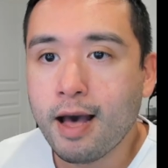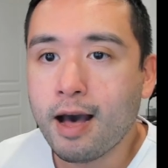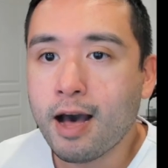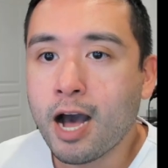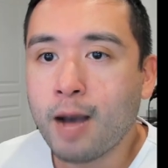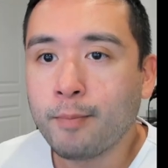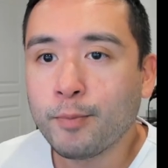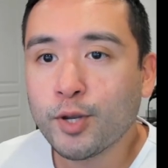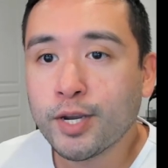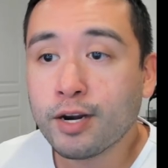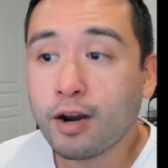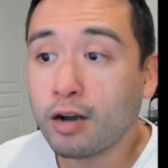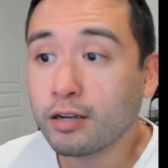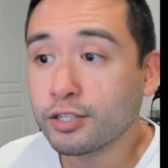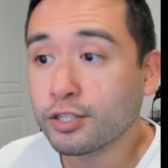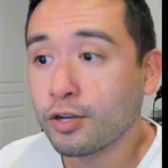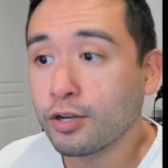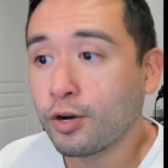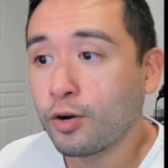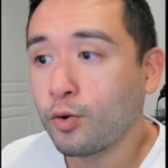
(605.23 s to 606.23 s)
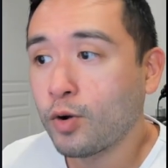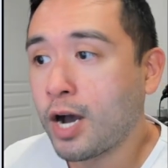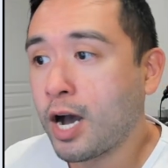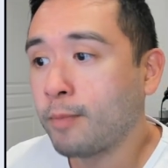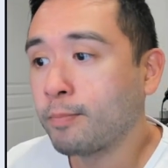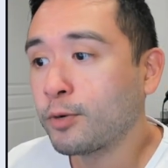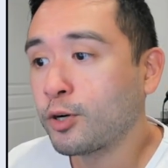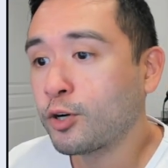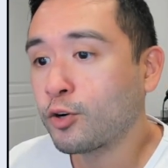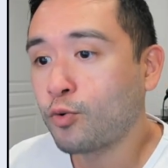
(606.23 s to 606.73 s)
You can
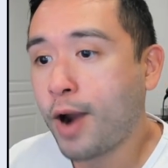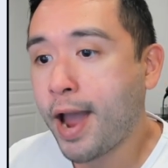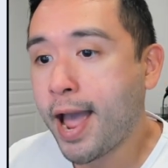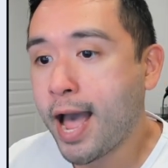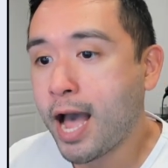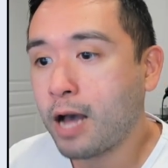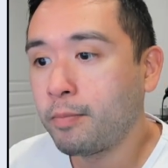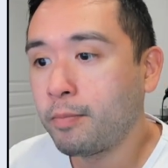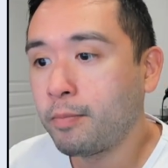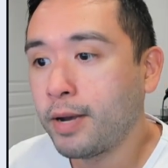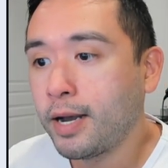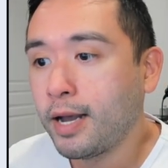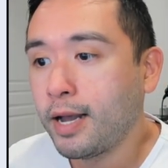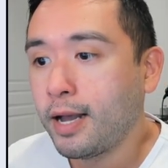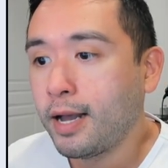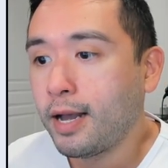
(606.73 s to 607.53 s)
also grab